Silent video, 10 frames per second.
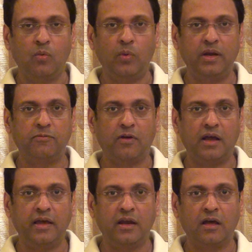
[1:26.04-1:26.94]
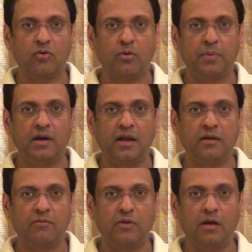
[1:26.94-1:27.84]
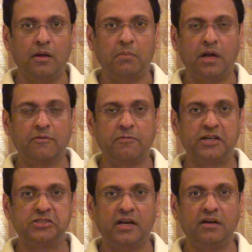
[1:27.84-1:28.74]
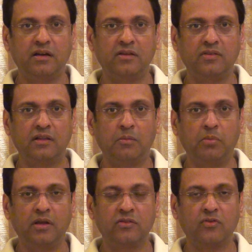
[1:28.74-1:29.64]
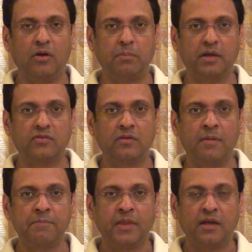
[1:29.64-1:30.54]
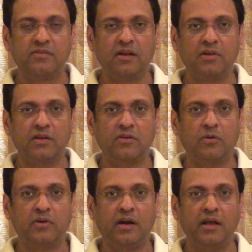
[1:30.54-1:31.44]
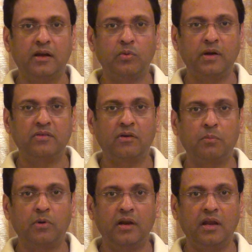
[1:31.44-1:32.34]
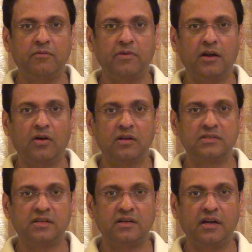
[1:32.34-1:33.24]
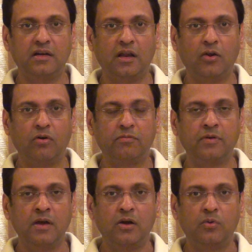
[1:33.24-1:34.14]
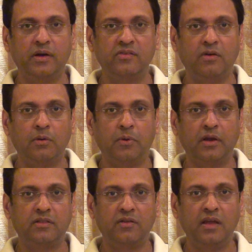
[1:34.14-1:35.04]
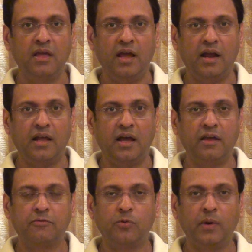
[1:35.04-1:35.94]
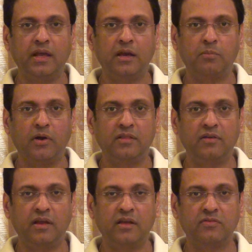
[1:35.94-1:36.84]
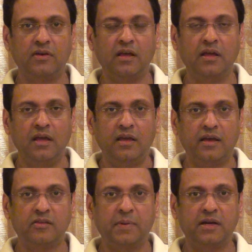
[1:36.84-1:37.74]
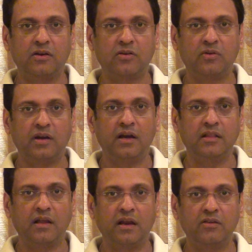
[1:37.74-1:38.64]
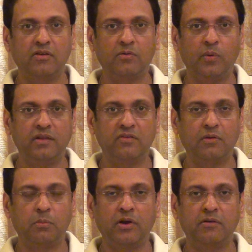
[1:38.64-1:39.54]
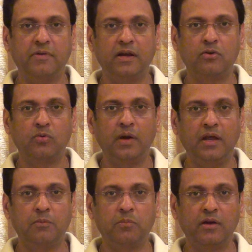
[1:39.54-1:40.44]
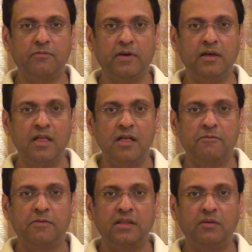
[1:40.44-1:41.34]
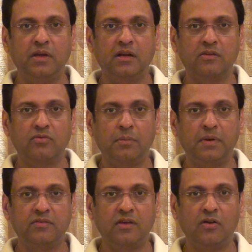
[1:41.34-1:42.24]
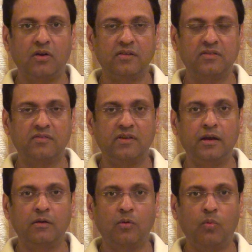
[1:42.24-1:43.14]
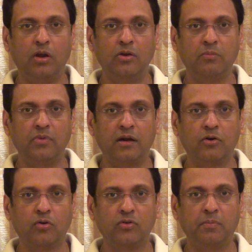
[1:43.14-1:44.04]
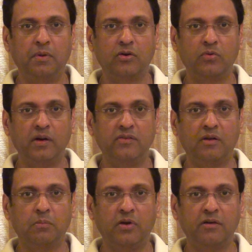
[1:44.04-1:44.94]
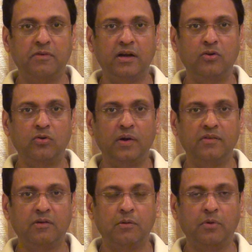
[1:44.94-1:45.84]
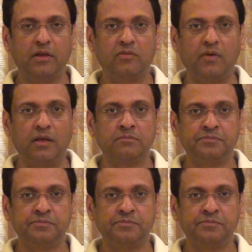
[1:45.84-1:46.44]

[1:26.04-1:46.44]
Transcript: Wait for INR open and mark fresh entries in the Bullions complex. Silver is now trading at $27.85. It hit a low of 27.3 and a high of 28.3 yesterday. Expected to trade in the range of 27.5 to 28.5. Further weakness will be seen on a sustained volume and close below 27.5 to 27.3.